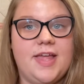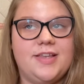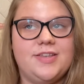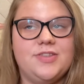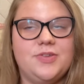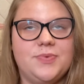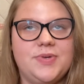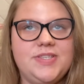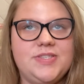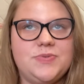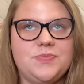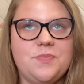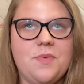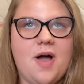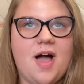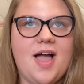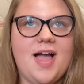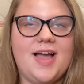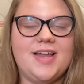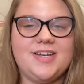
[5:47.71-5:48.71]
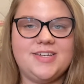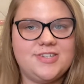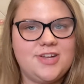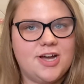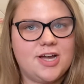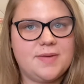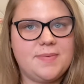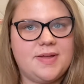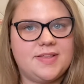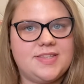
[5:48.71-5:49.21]
And the reason why I didn't
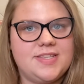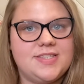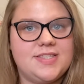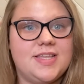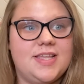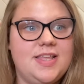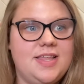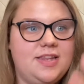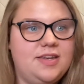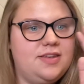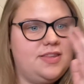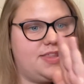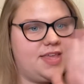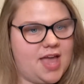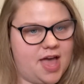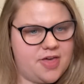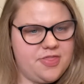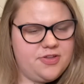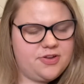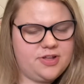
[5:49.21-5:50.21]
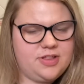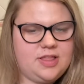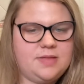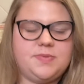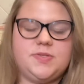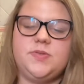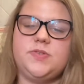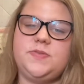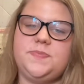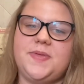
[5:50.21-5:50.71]
talk about this in the other
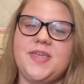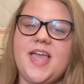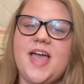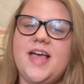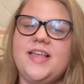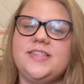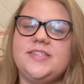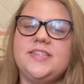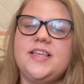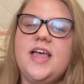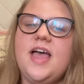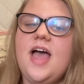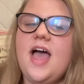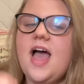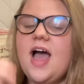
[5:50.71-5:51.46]
clips was because